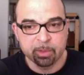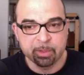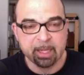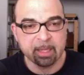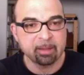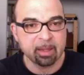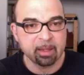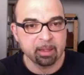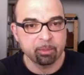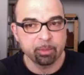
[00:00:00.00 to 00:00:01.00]
take that
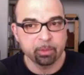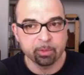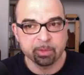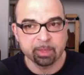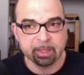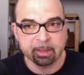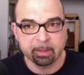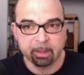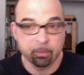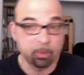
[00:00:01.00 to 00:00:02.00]
input and
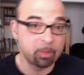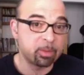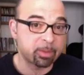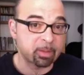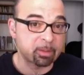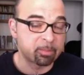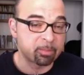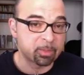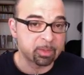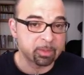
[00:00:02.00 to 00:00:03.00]
run with it,
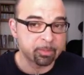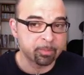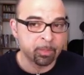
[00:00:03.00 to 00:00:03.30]
you know.